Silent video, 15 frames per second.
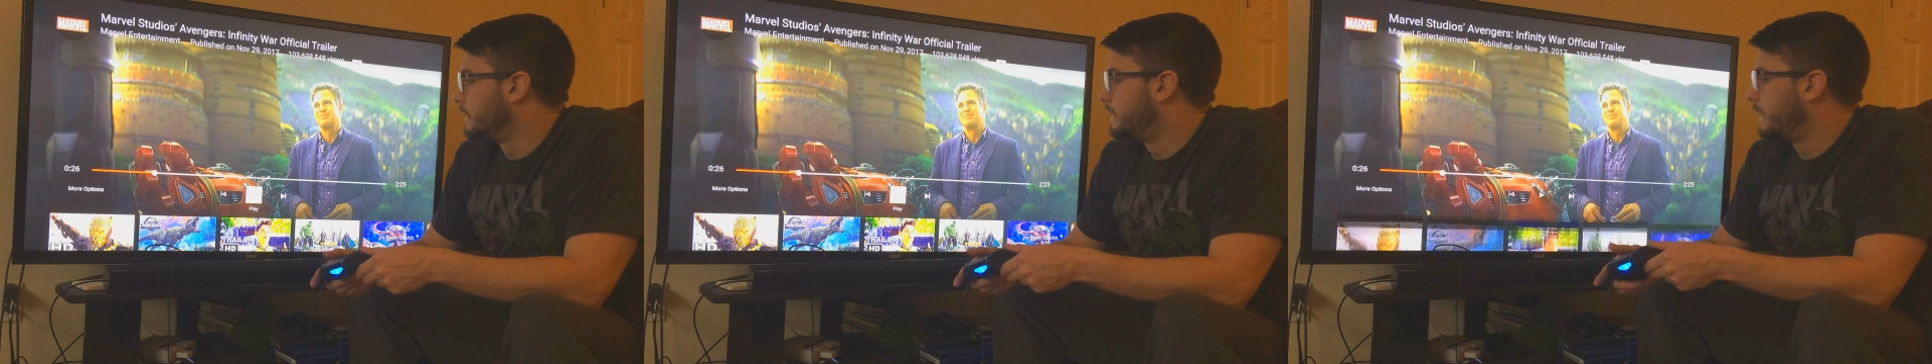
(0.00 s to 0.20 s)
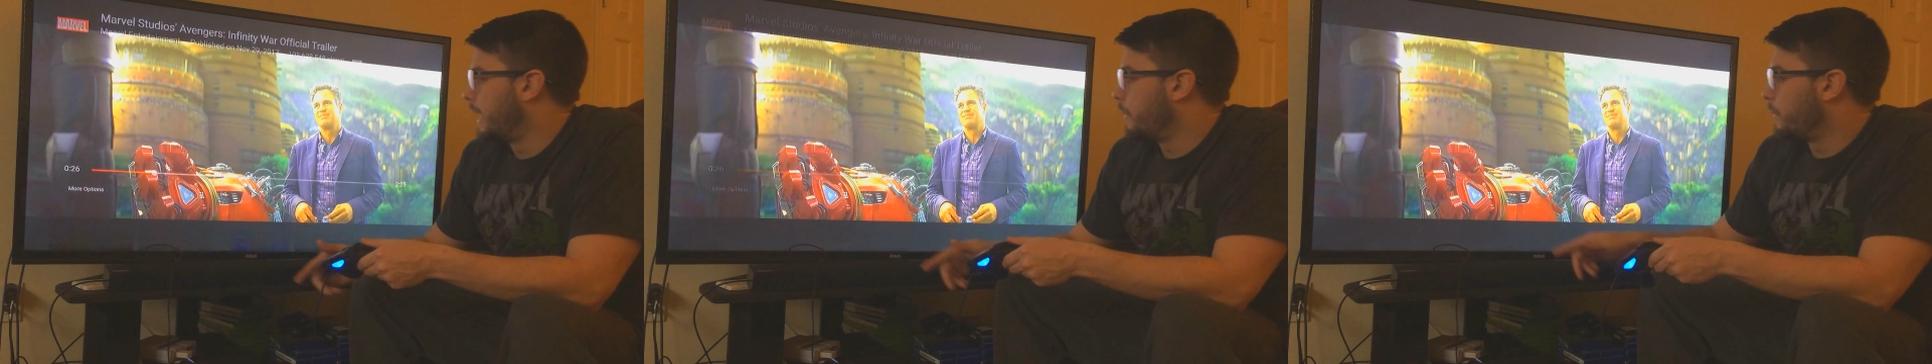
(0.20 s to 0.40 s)
I
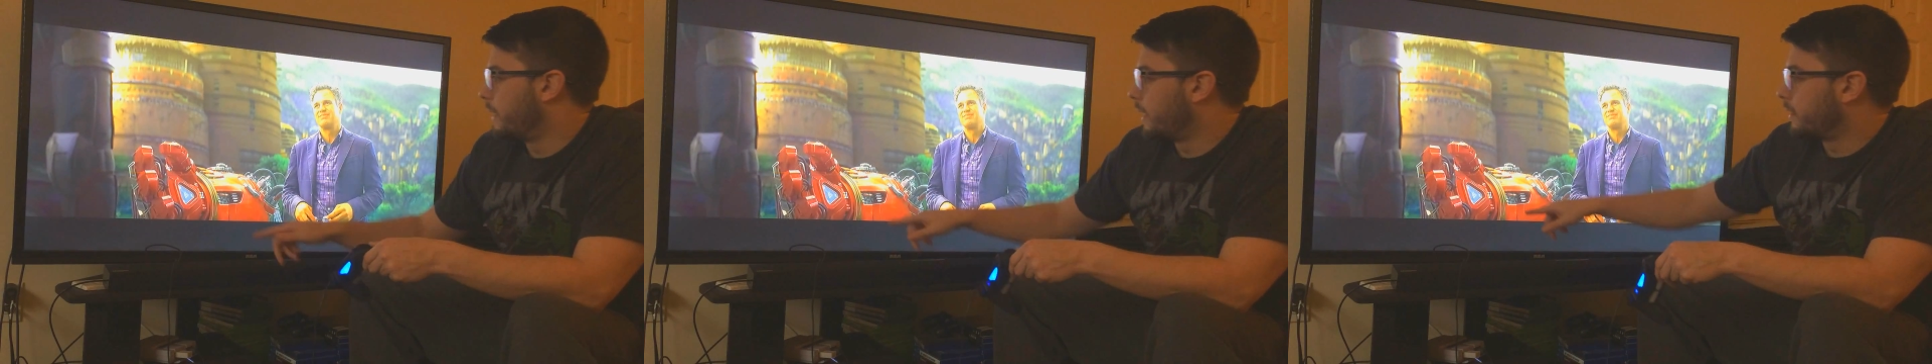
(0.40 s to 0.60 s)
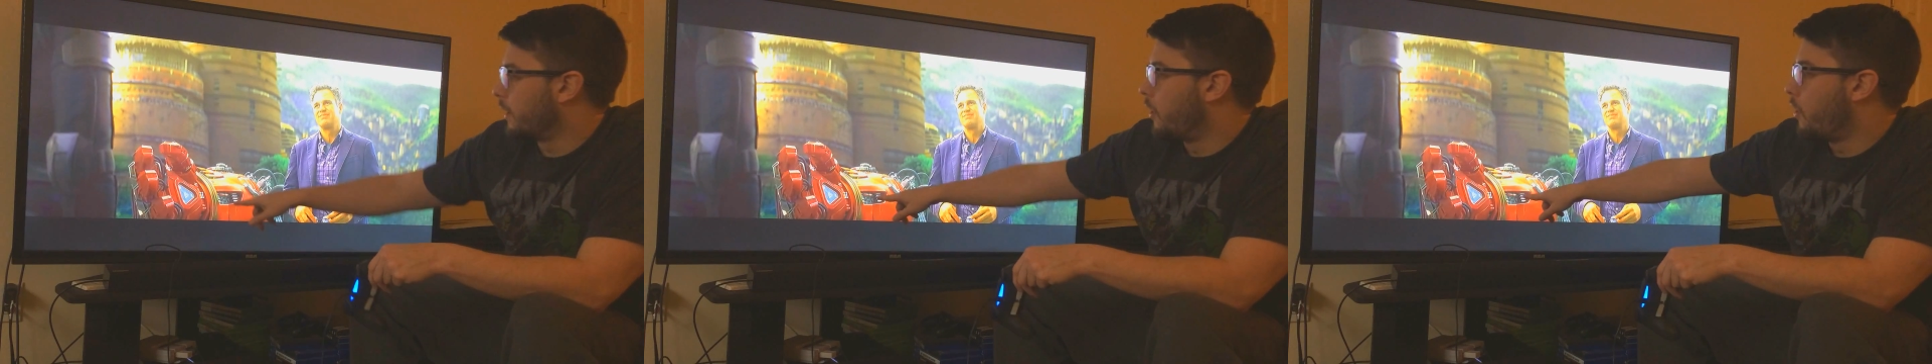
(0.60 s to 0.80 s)
said, we
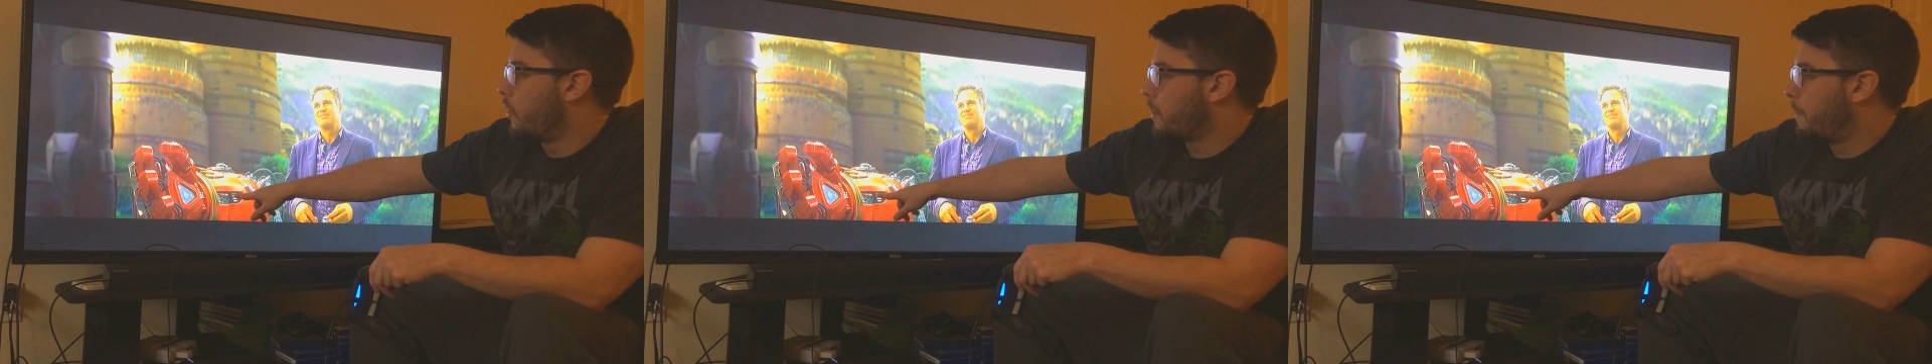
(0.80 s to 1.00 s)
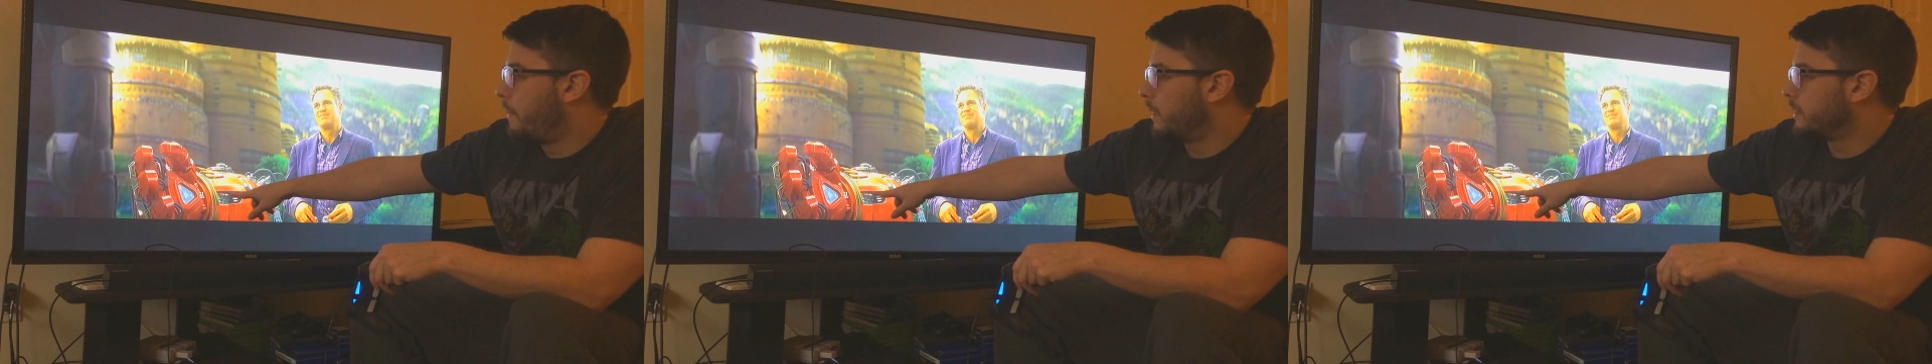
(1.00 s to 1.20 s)
got the
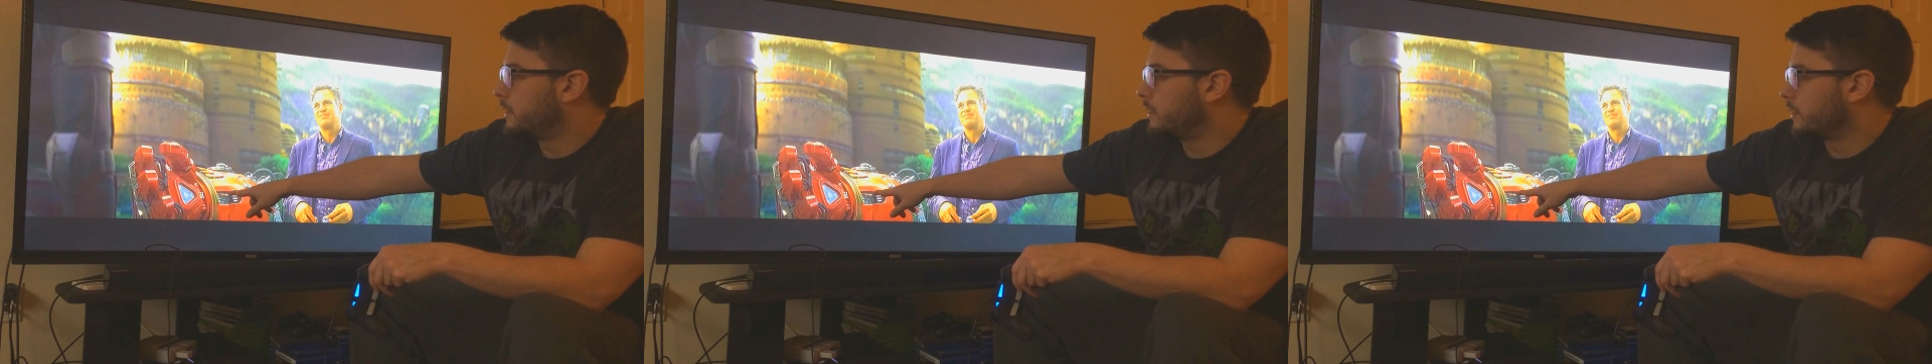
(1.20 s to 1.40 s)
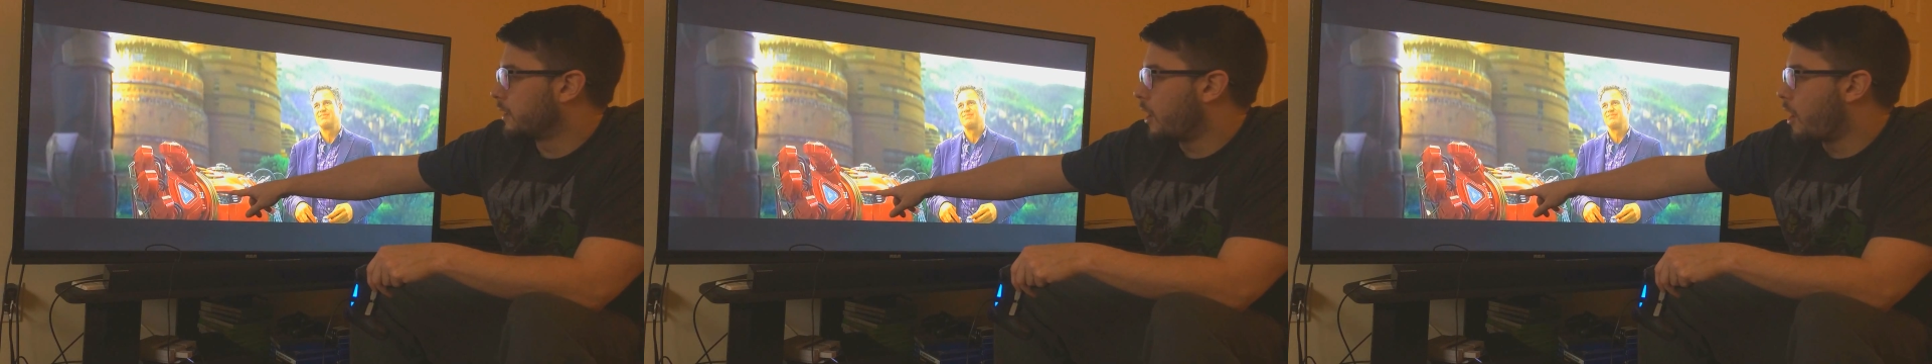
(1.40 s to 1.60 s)
Hulk
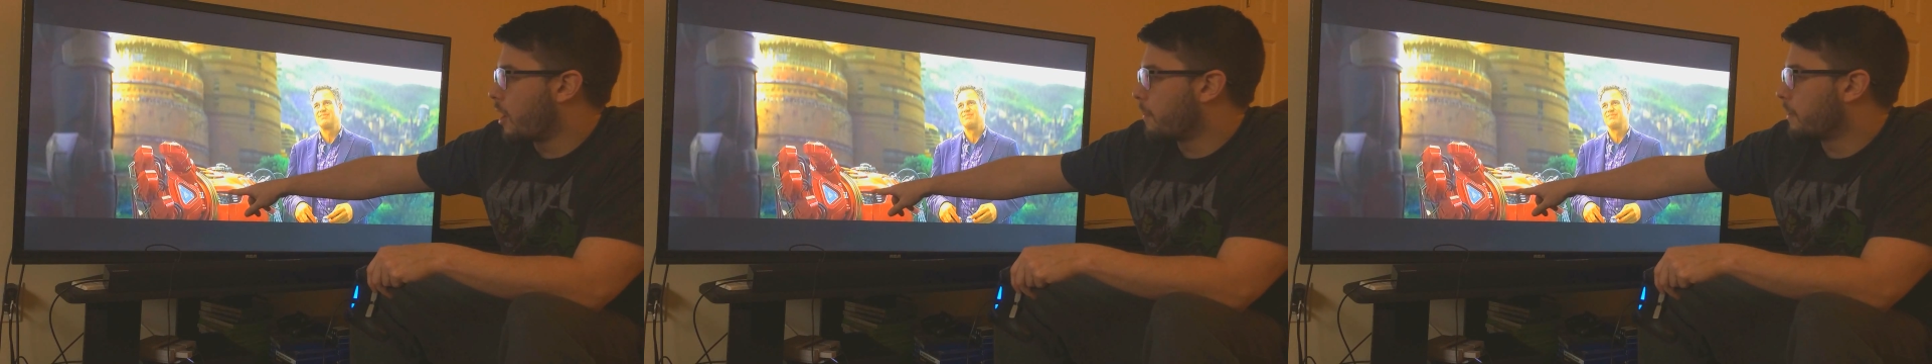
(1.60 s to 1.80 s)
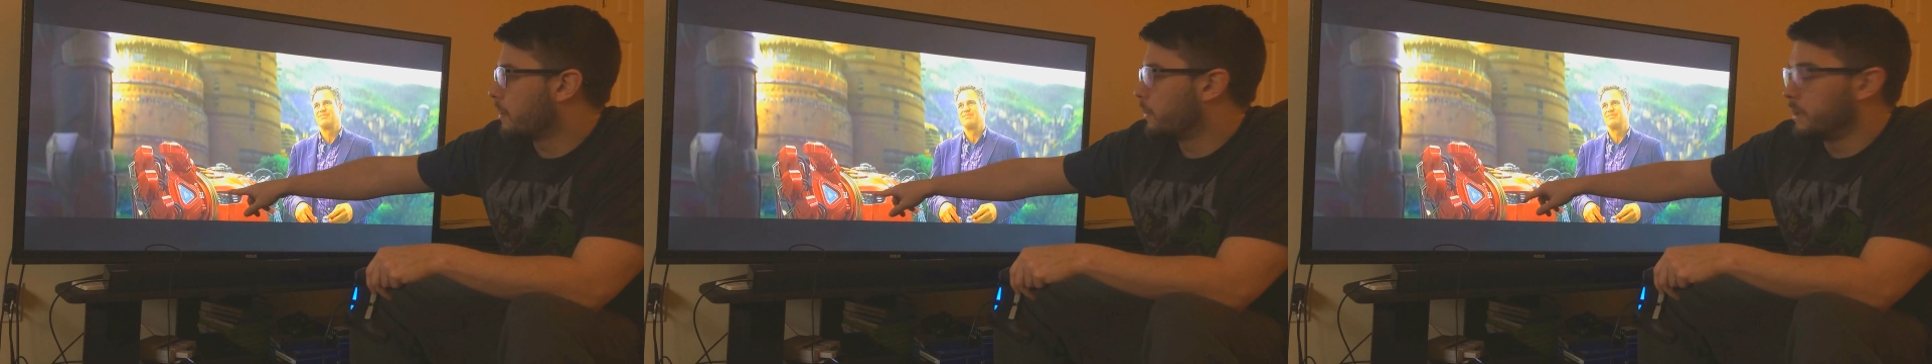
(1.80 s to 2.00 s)
Buster armor.